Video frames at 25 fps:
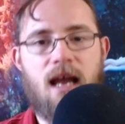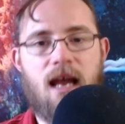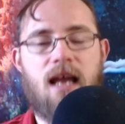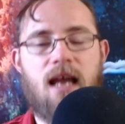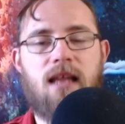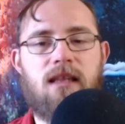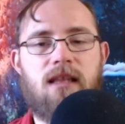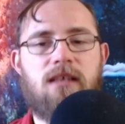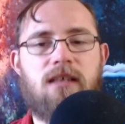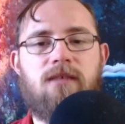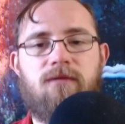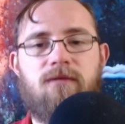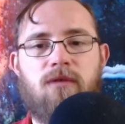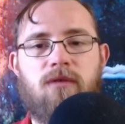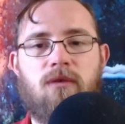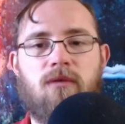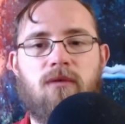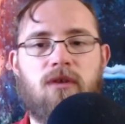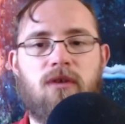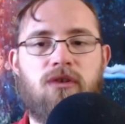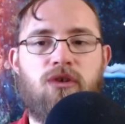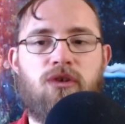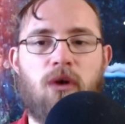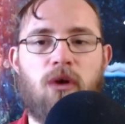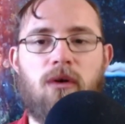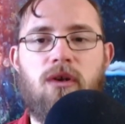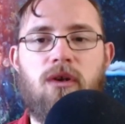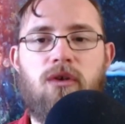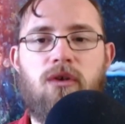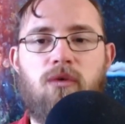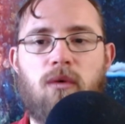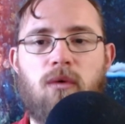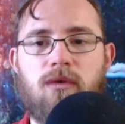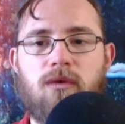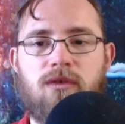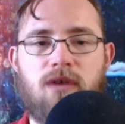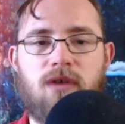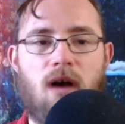In this view, the journey
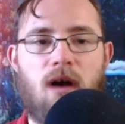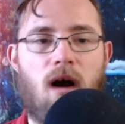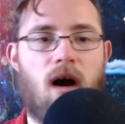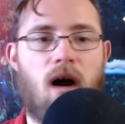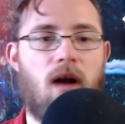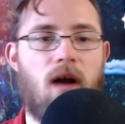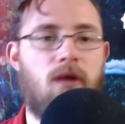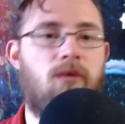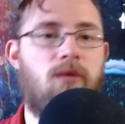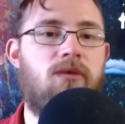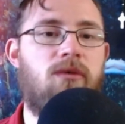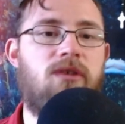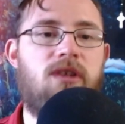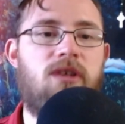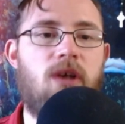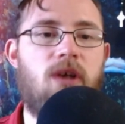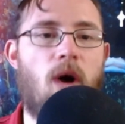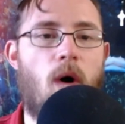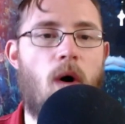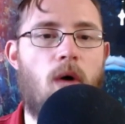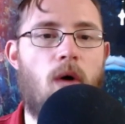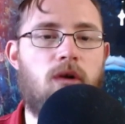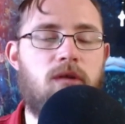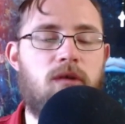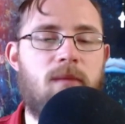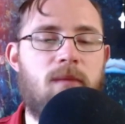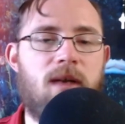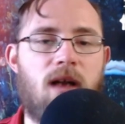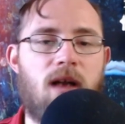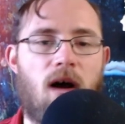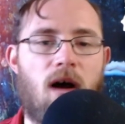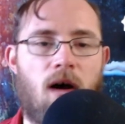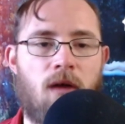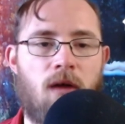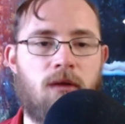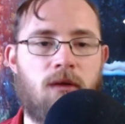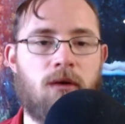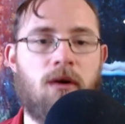towards God, who is the ultimate
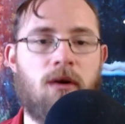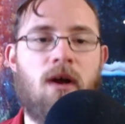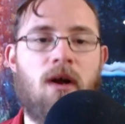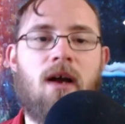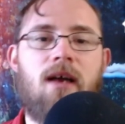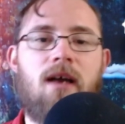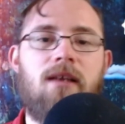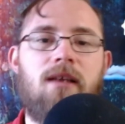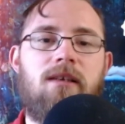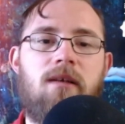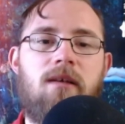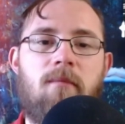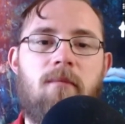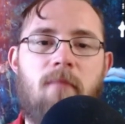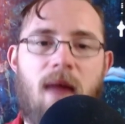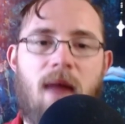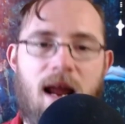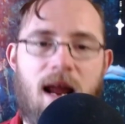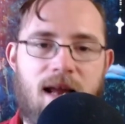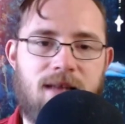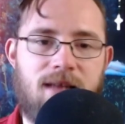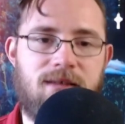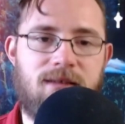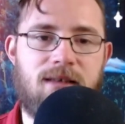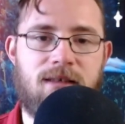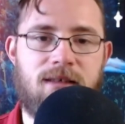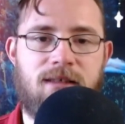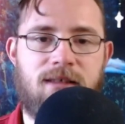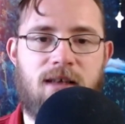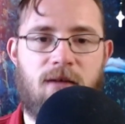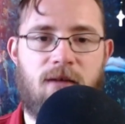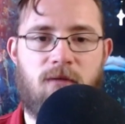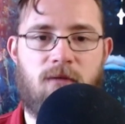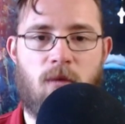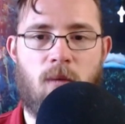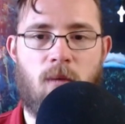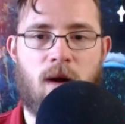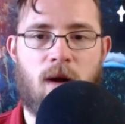other, demands a
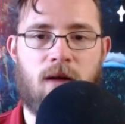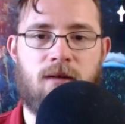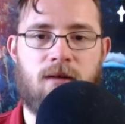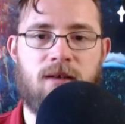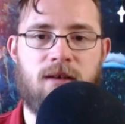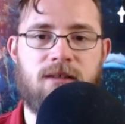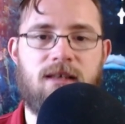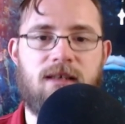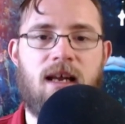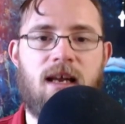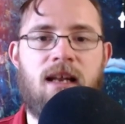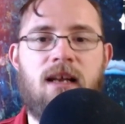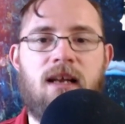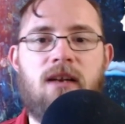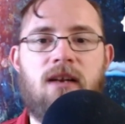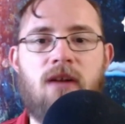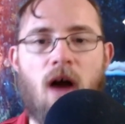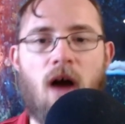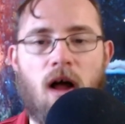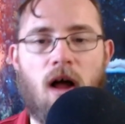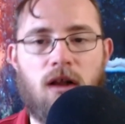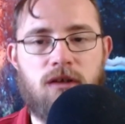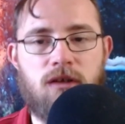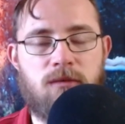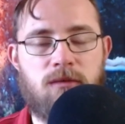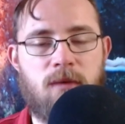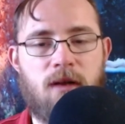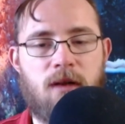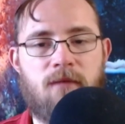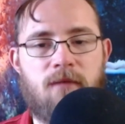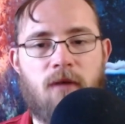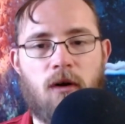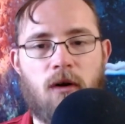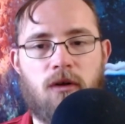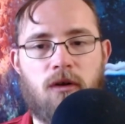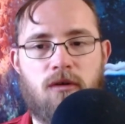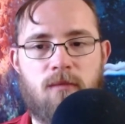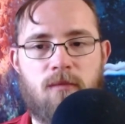self-awareness, an acknowledgement of
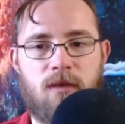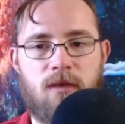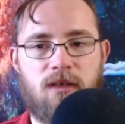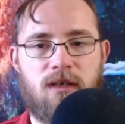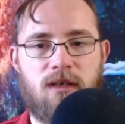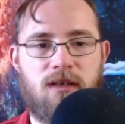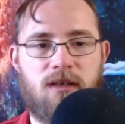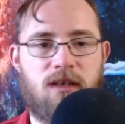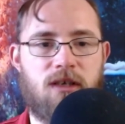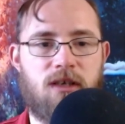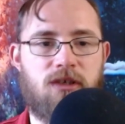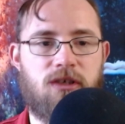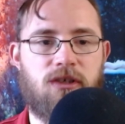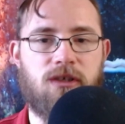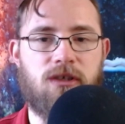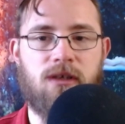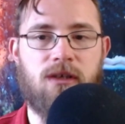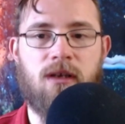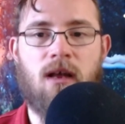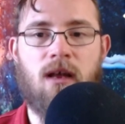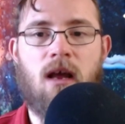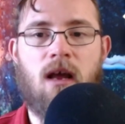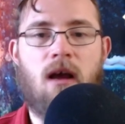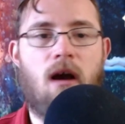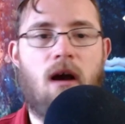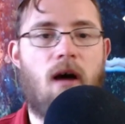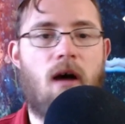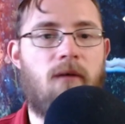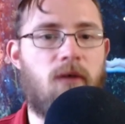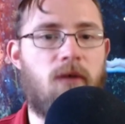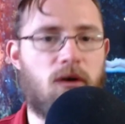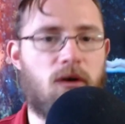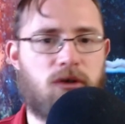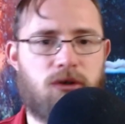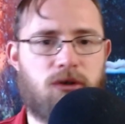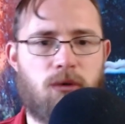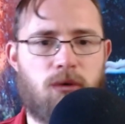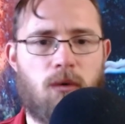our human condition, of
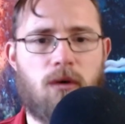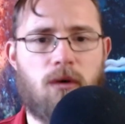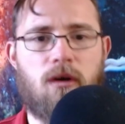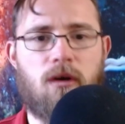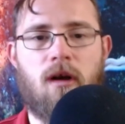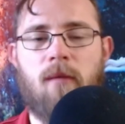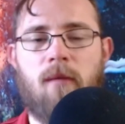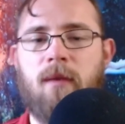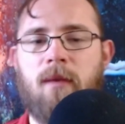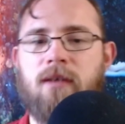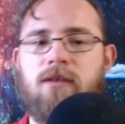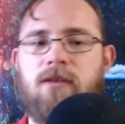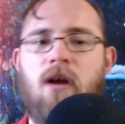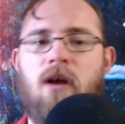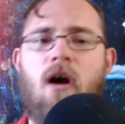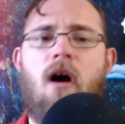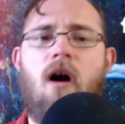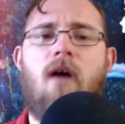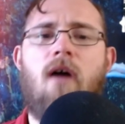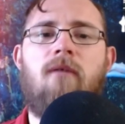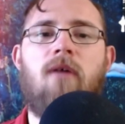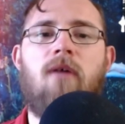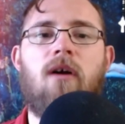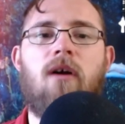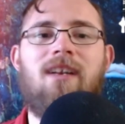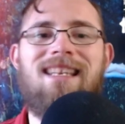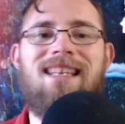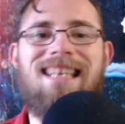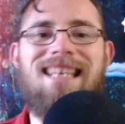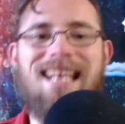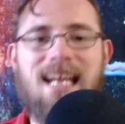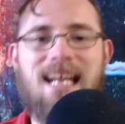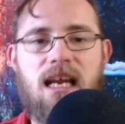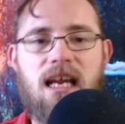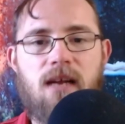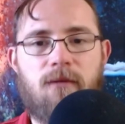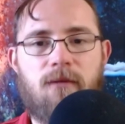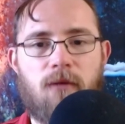our shortcomings, of our
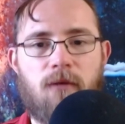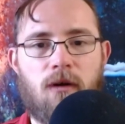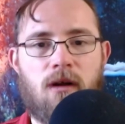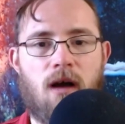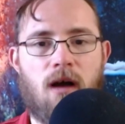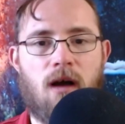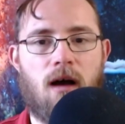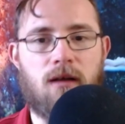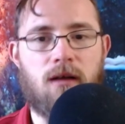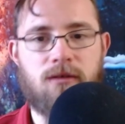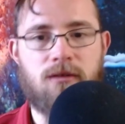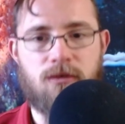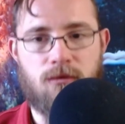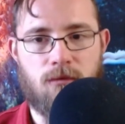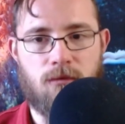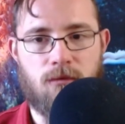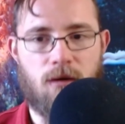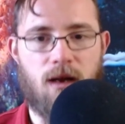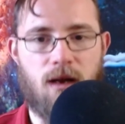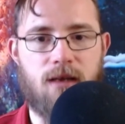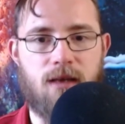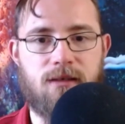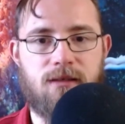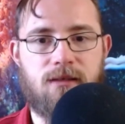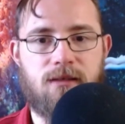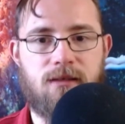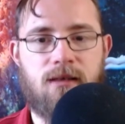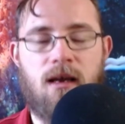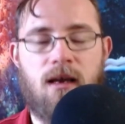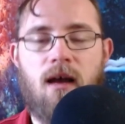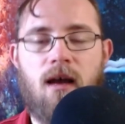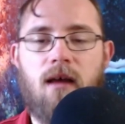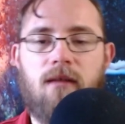need for God's grace.